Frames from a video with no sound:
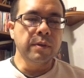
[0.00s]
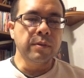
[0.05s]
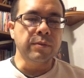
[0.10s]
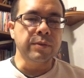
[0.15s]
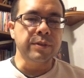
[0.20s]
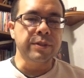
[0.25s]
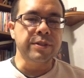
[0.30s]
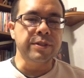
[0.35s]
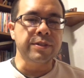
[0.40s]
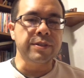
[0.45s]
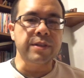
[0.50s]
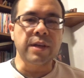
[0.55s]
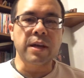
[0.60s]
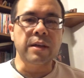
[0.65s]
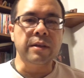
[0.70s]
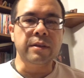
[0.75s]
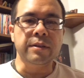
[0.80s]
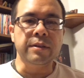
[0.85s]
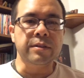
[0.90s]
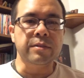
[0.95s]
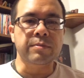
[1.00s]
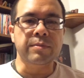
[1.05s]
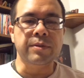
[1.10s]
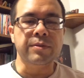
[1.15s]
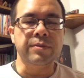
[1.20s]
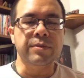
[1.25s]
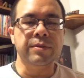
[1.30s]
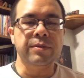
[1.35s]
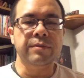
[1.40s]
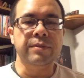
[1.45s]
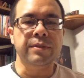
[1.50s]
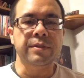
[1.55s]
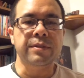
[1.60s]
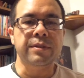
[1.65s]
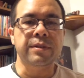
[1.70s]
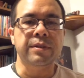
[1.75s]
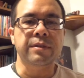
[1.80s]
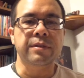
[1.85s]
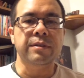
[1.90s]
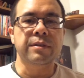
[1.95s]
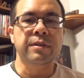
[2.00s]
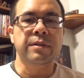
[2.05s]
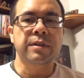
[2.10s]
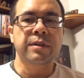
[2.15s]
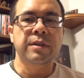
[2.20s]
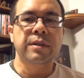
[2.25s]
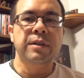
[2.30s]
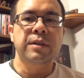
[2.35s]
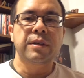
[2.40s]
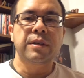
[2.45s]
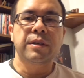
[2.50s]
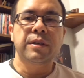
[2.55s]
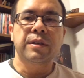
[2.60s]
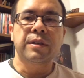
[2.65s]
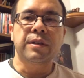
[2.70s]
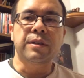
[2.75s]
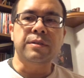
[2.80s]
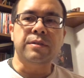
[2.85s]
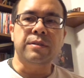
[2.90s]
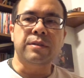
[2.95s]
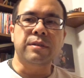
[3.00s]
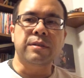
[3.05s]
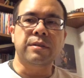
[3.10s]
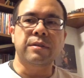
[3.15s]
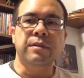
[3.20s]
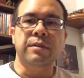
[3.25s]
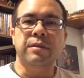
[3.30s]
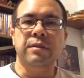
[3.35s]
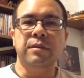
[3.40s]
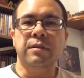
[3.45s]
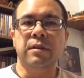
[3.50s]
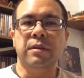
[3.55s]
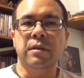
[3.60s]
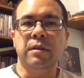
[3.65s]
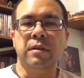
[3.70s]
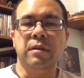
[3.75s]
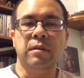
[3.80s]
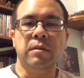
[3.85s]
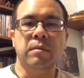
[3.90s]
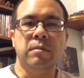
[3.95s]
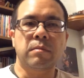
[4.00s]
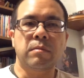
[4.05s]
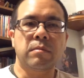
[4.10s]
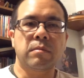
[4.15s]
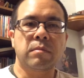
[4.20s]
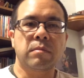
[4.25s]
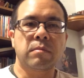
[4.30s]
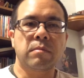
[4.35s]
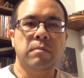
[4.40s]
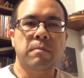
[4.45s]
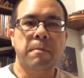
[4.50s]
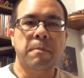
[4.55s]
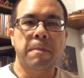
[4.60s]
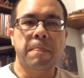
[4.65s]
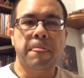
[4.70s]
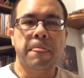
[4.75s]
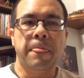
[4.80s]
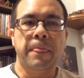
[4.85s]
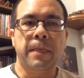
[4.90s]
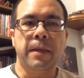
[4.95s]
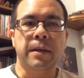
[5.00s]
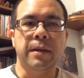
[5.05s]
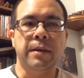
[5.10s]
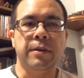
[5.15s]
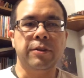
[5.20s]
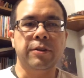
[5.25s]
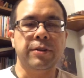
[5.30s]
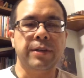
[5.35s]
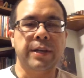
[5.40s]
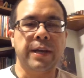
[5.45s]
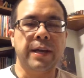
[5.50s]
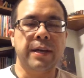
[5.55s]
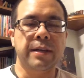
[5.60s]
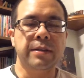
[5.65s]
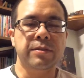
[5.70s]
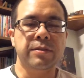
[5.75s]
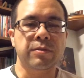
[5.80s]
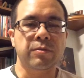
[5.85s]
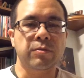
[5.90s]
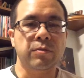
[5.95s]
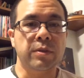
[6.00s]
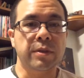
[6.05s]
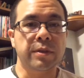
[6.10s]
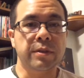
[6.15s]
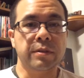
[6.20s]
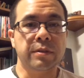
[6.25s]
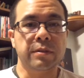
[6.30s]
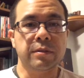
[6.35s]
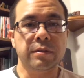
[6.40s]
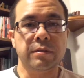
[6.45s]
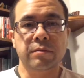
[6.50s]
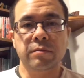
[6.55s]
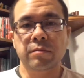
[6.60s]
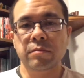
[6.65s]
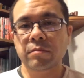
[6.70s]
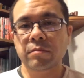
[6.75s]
which is not explosive. It's a it's a um, inert gas, a royal